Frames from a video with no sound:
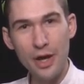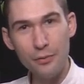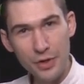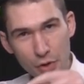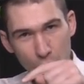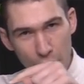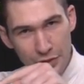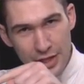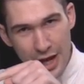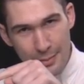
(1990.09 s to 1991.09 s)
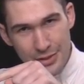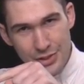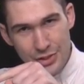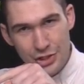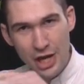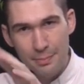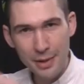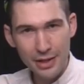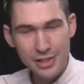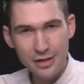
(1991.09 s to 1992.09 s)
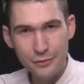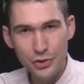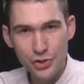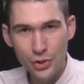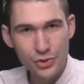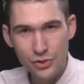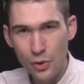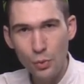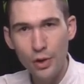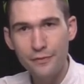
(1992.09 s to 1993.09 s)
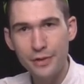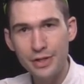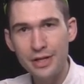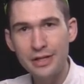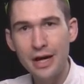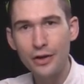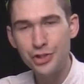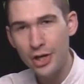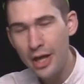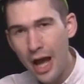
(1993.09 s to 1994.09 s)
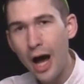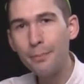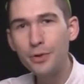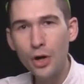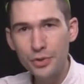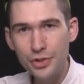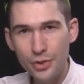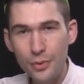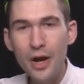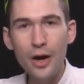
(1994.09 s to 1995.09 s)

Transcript: I read all the comments in the chat box after the show, so don't worry. If I didn't acknowledge you, I'm going to.